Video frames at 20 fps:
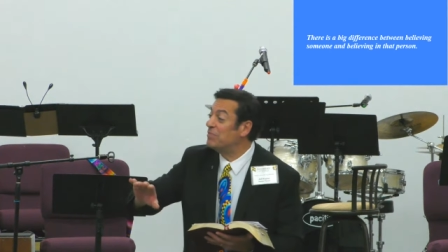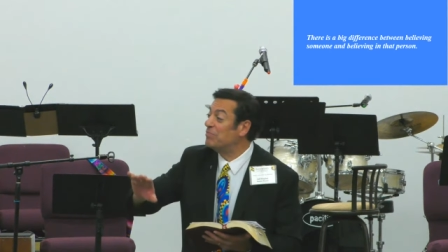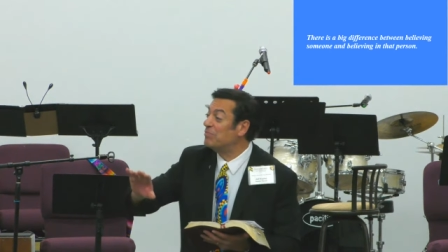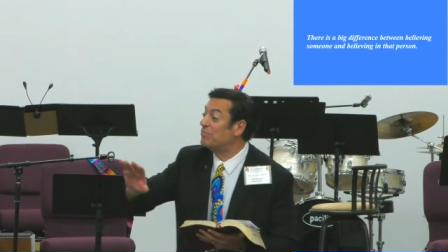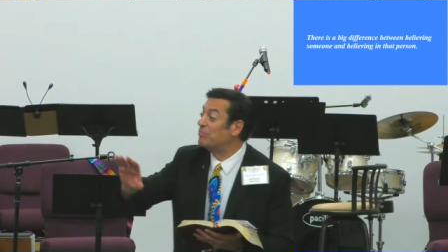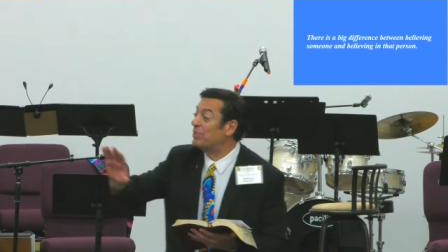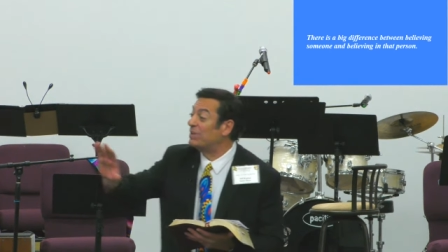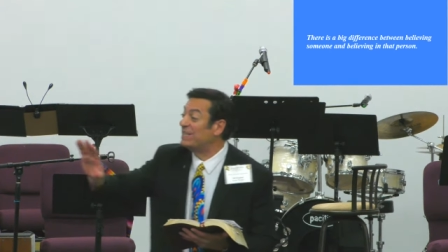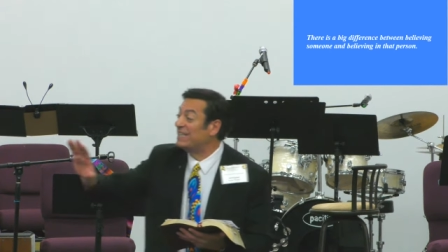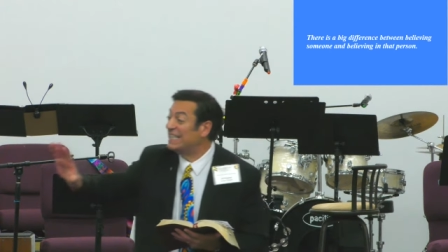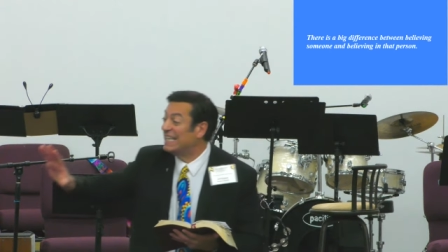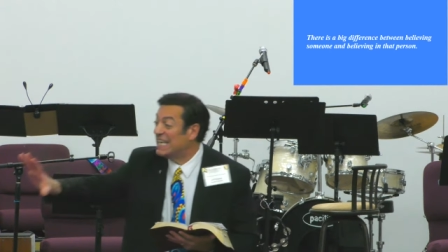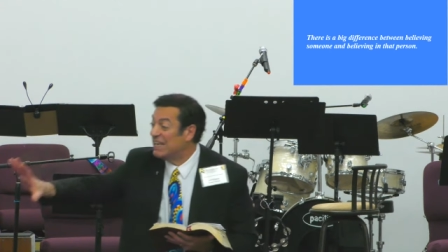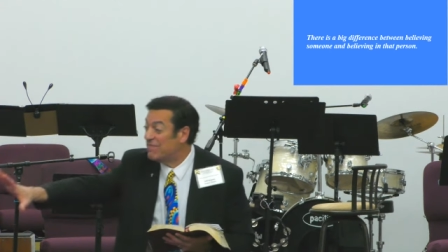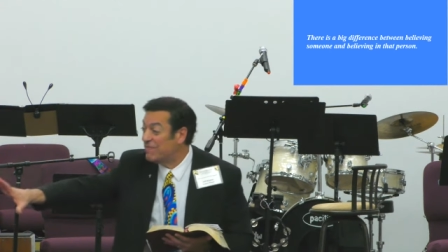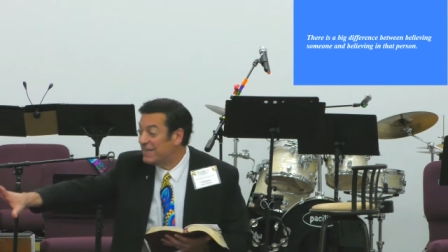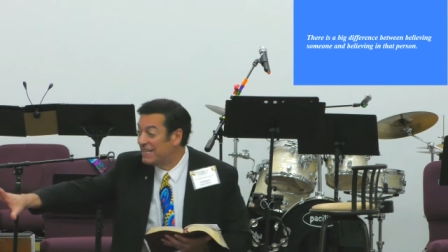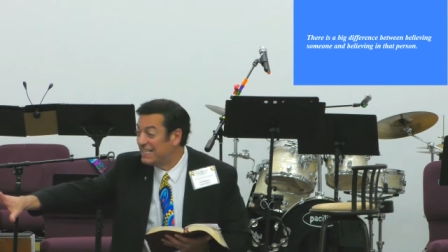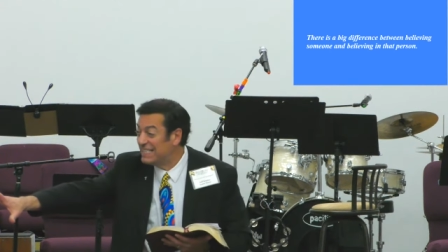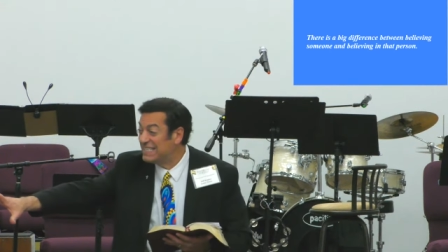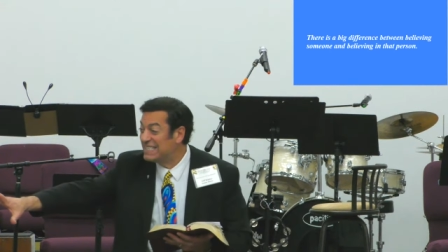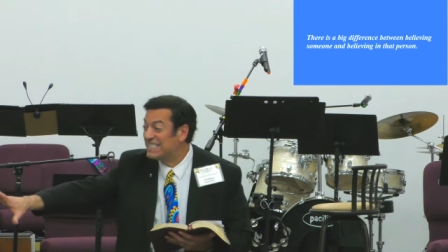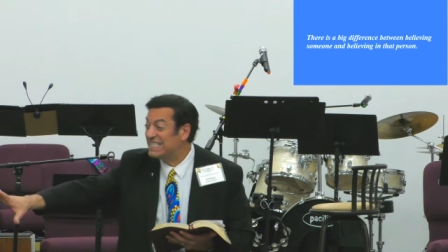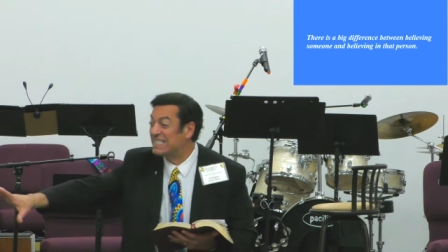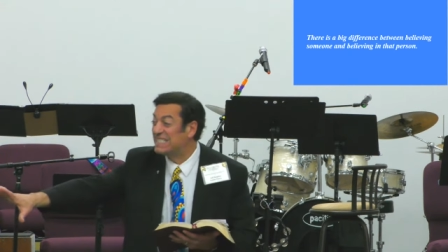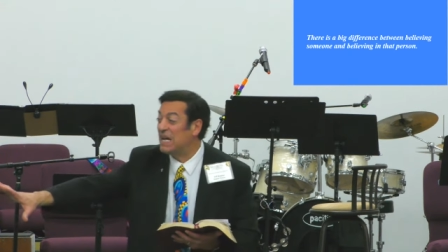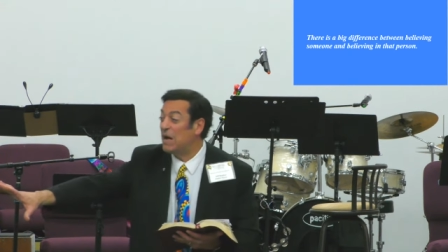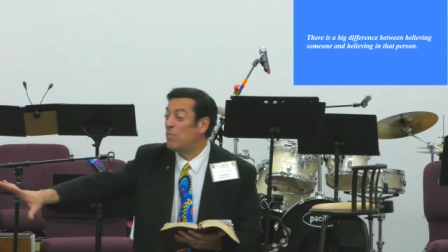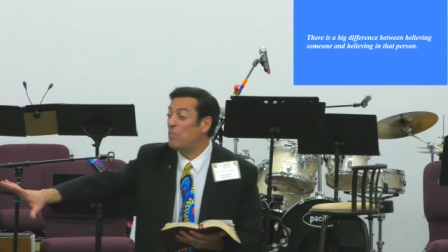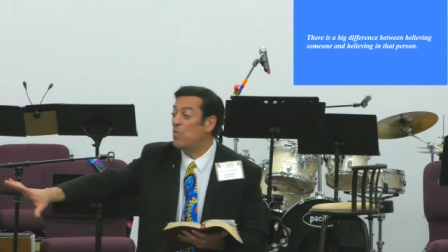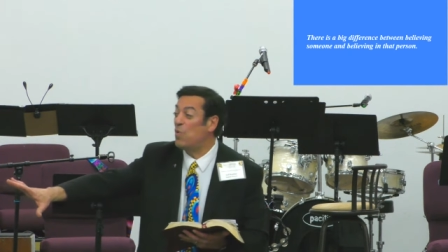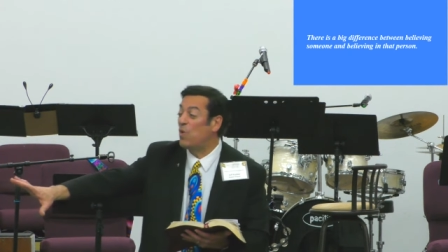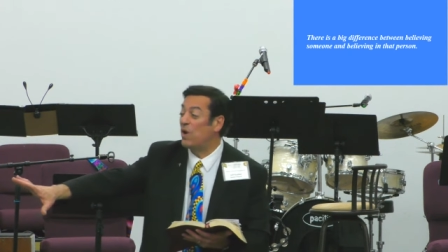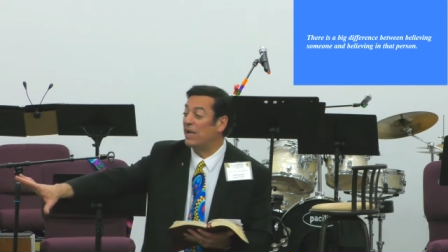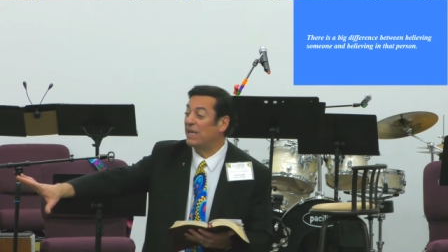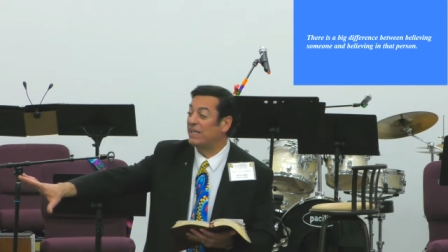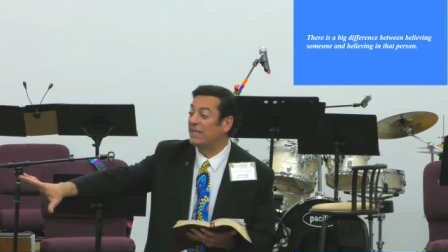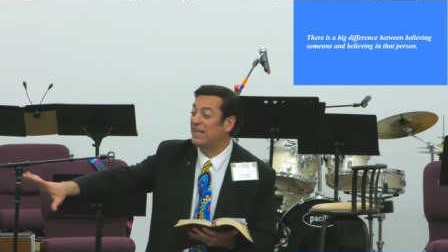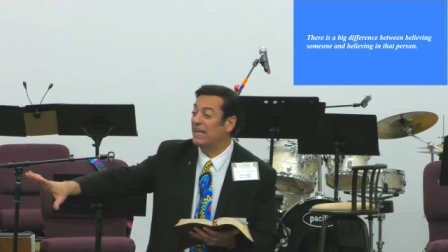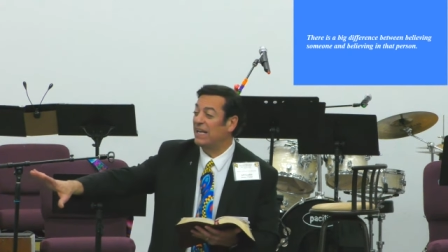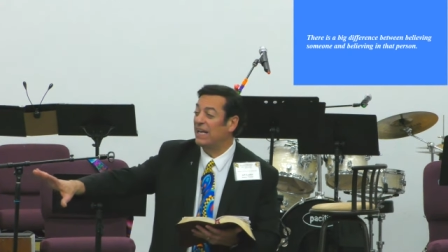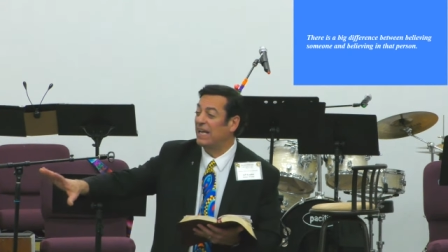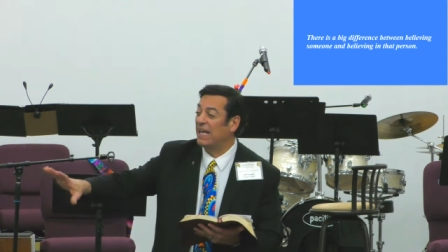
believing someone